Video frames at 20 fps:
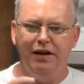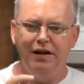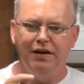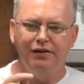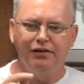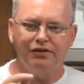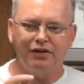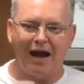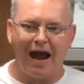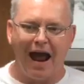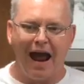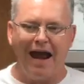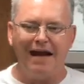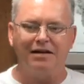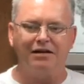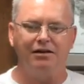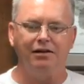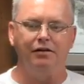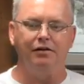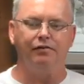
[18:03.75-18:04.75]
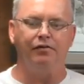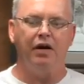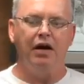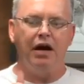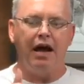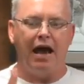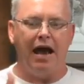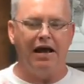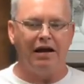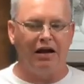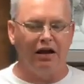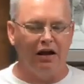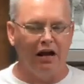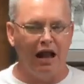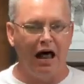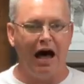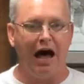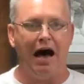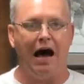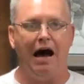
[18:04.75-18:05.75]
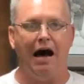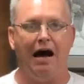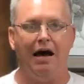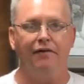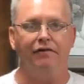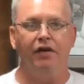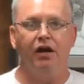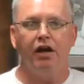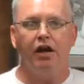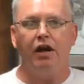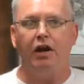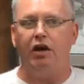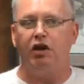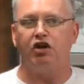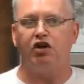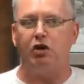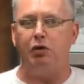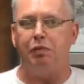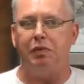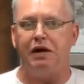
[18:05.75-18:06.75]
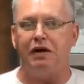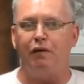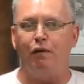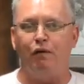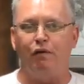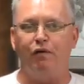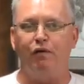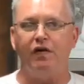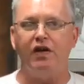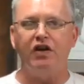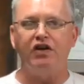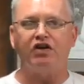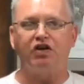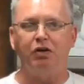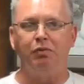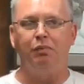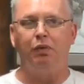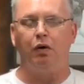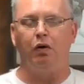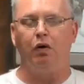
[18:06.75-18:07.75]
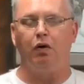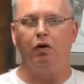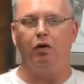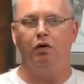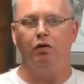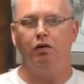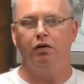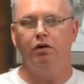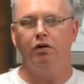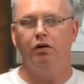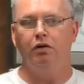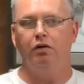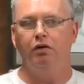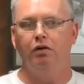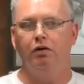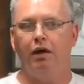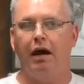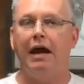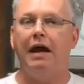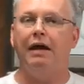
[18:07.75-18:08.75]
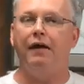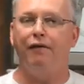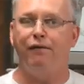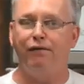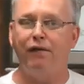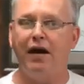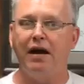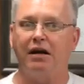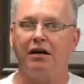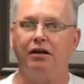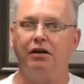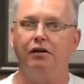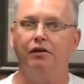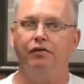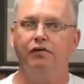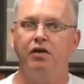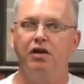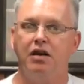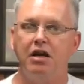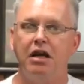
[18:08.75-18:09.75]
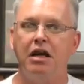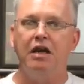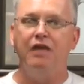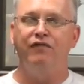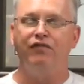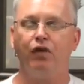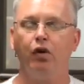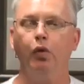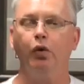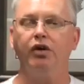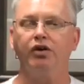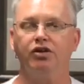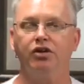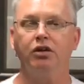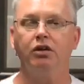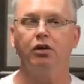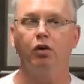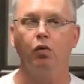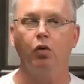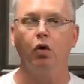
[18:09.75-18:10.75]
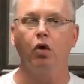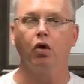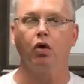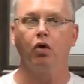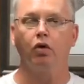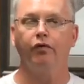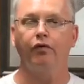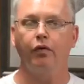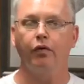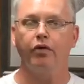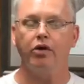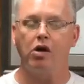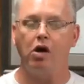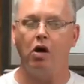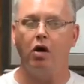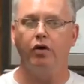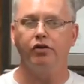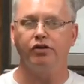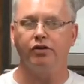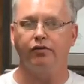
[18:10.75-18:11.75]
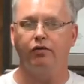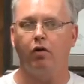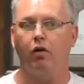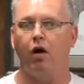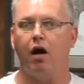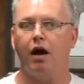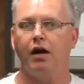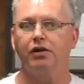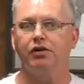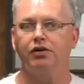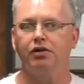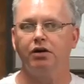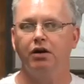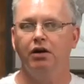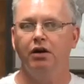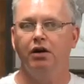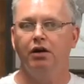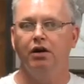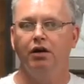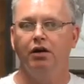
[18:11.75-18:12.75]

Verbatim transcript: It is active and alive. It is to be visible and effective, influencing the world for the cause of Christ.